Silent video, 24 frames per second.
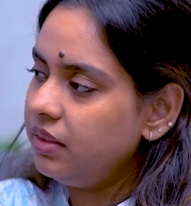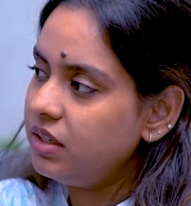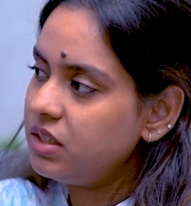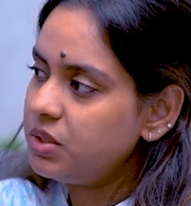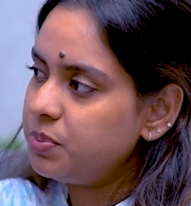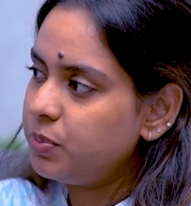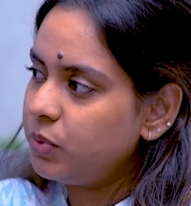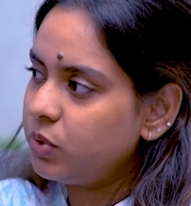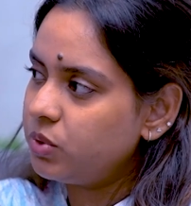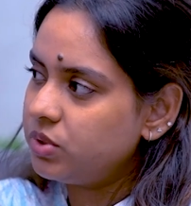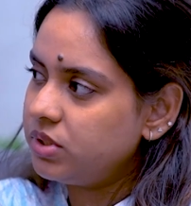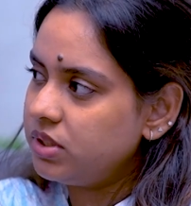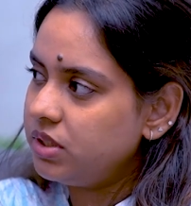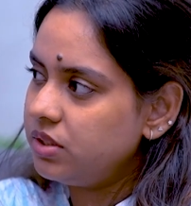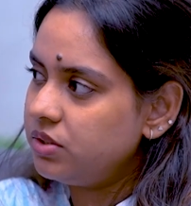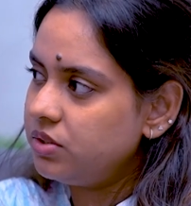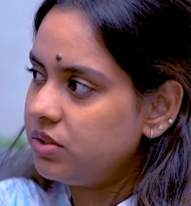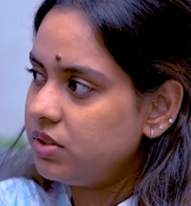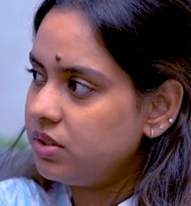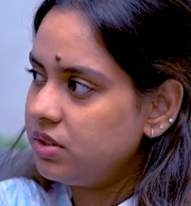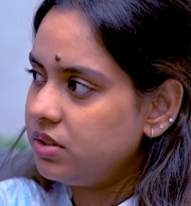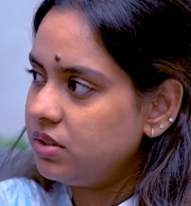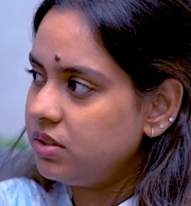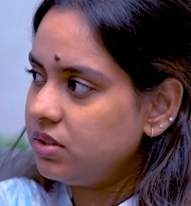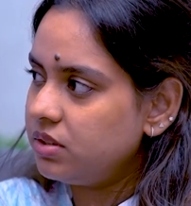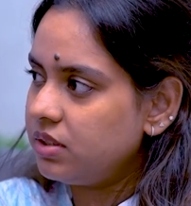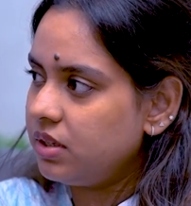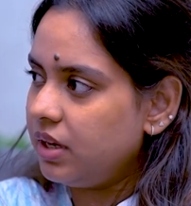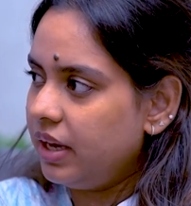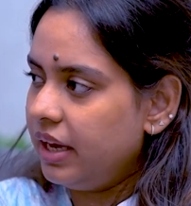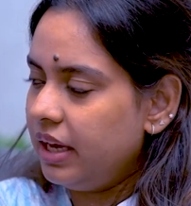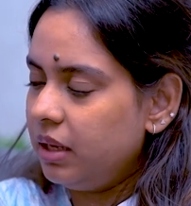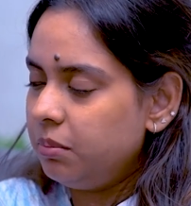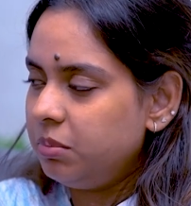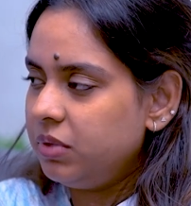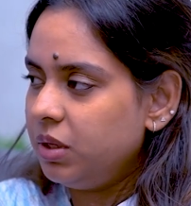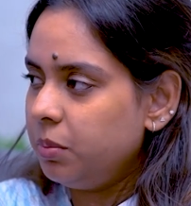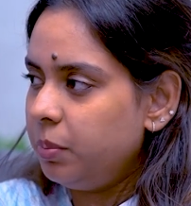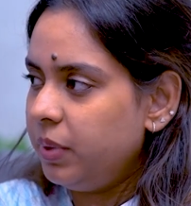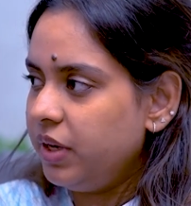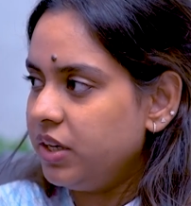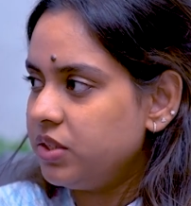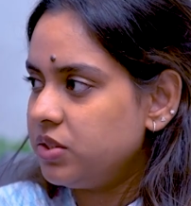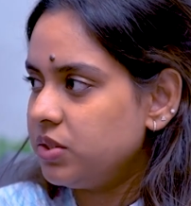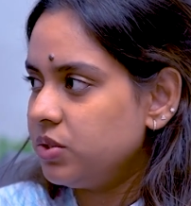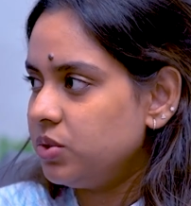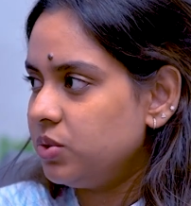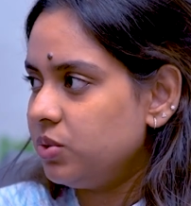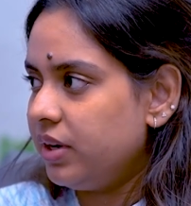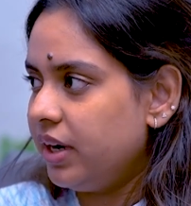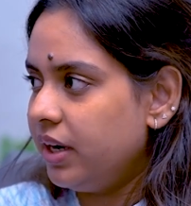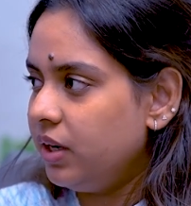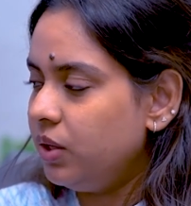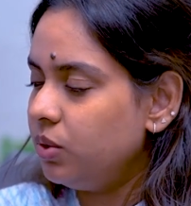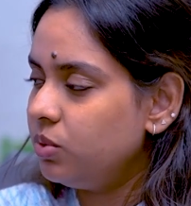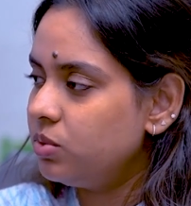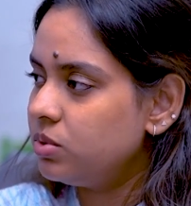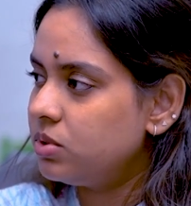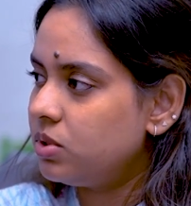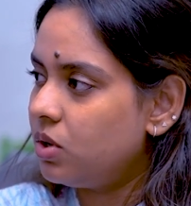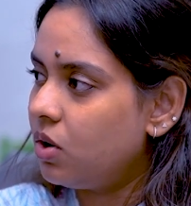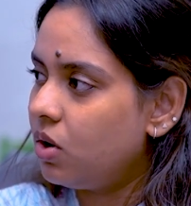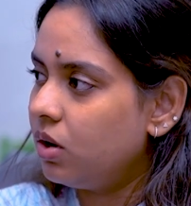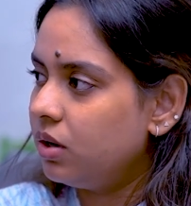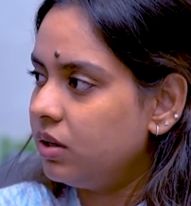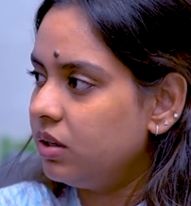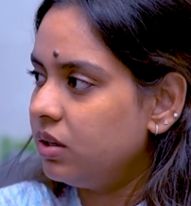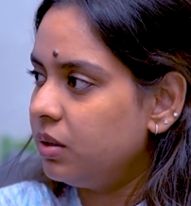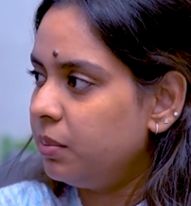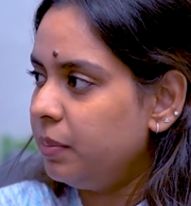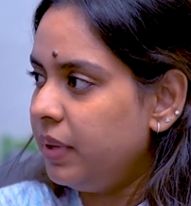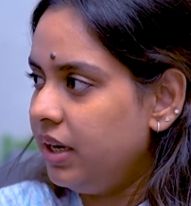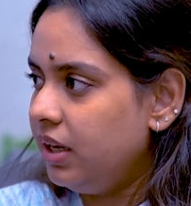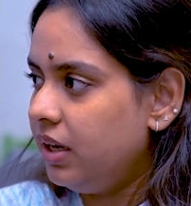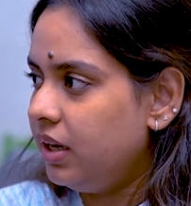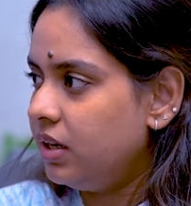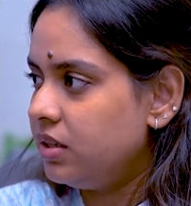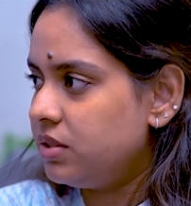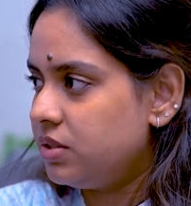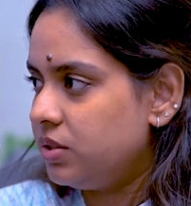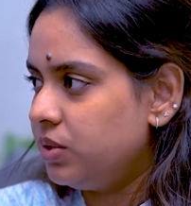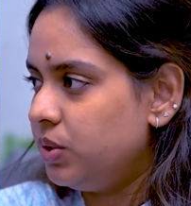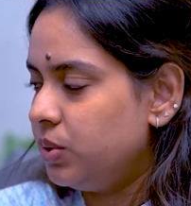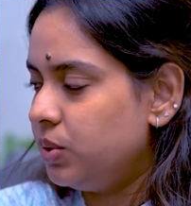these procedures help the patient to reduce long-term medication